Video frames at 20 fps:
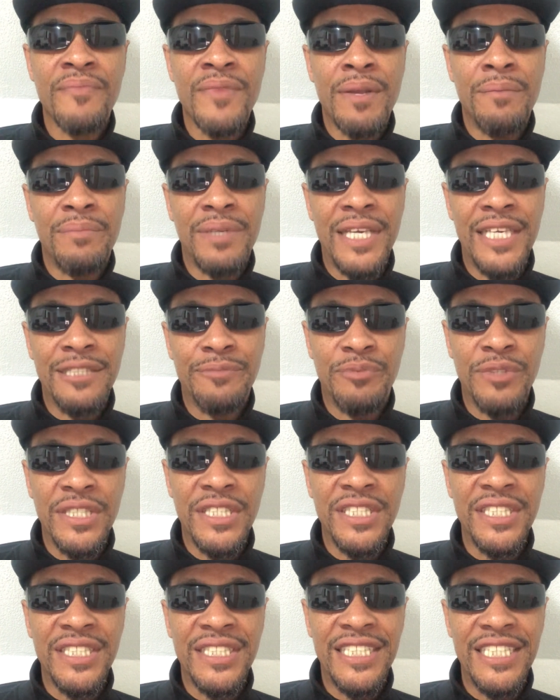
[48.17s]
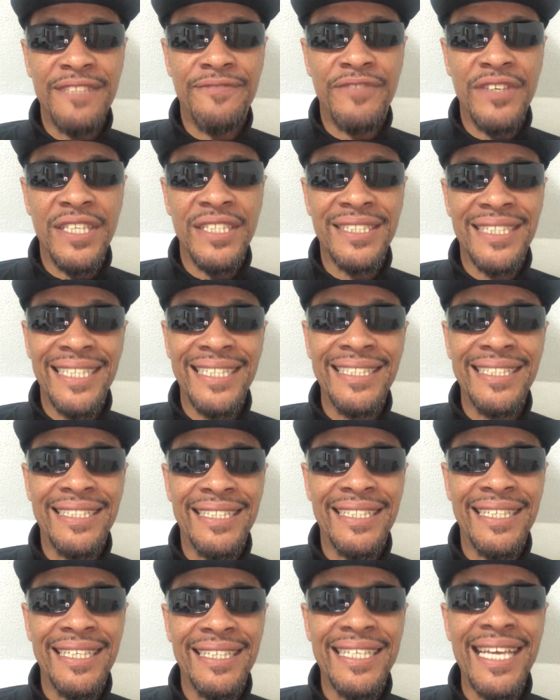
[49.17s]
plays pretty good defense, and,
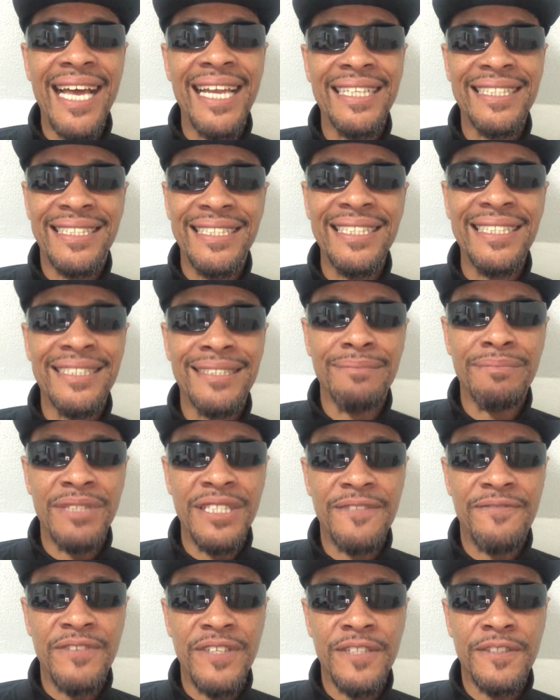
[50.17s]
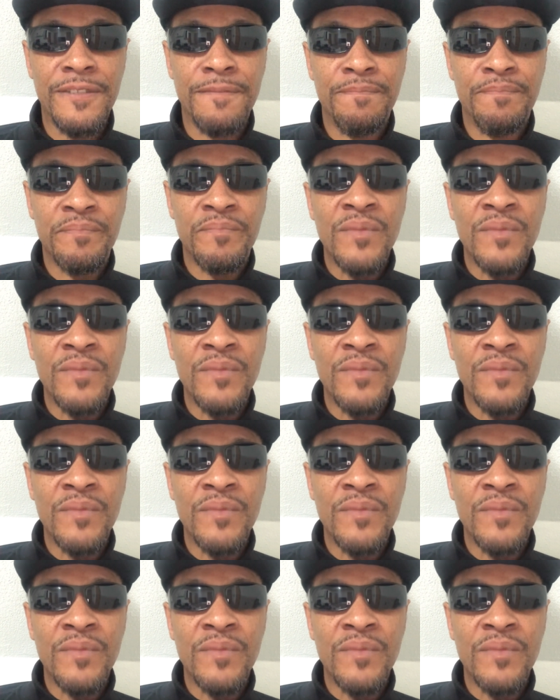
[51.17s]
and Dallas needs some defense.